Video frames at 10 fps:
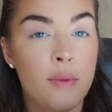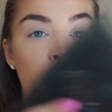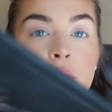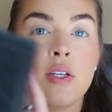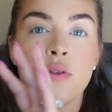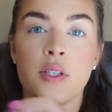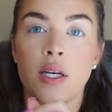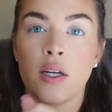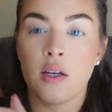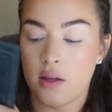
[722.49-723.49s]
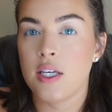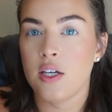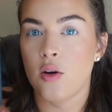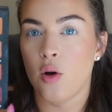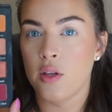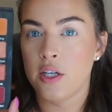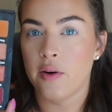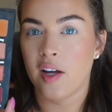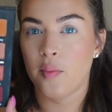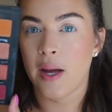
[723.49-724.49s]
going to be using the Holy
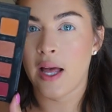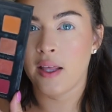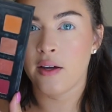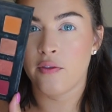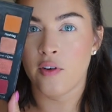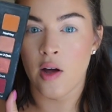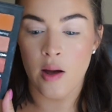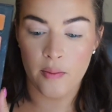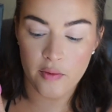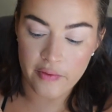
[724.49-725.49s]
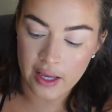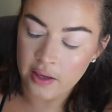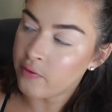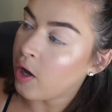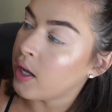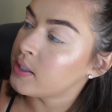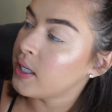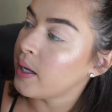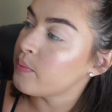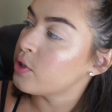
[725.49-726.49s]
Grail palette from VOSS,
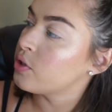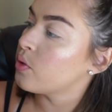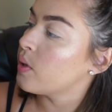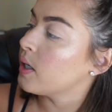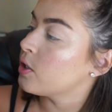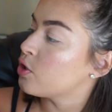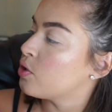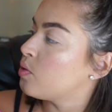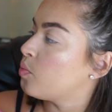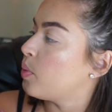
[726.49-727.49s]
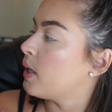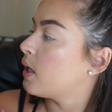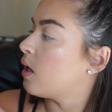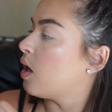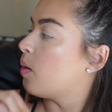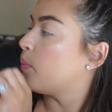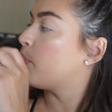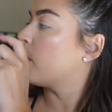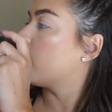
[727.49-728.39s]
and I'm just going to pick up